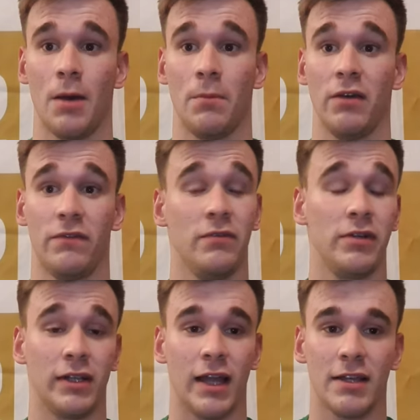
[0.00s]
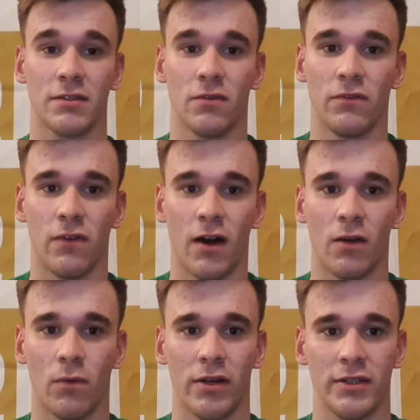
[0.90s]
My favorite class so
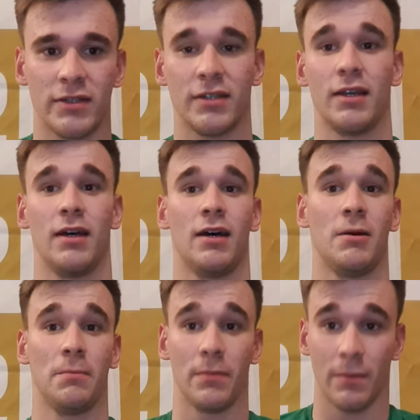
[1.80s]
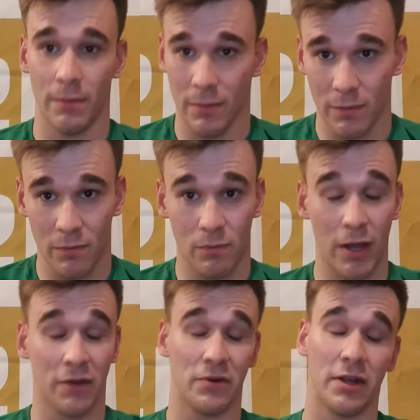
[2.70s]
far was uh,
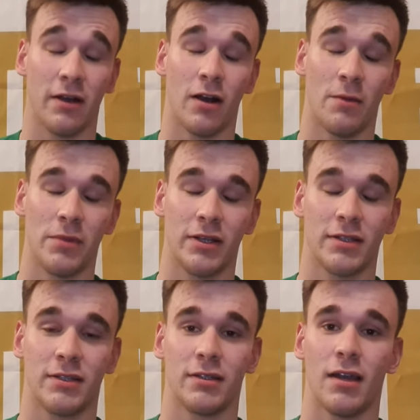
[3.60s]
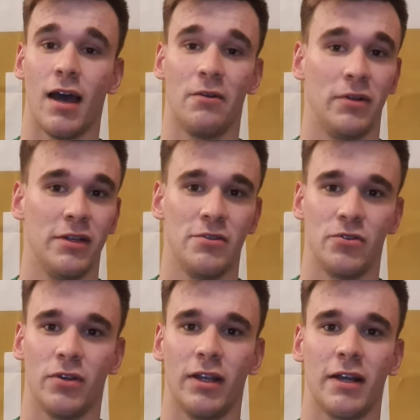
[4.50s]
microeconomics. I really
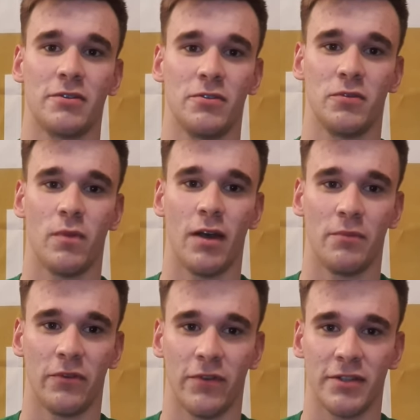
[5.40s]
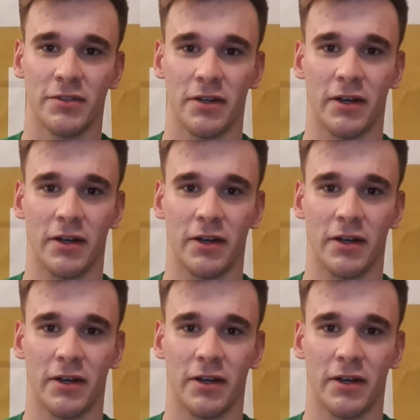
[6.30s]
enjoyed lectures by Professor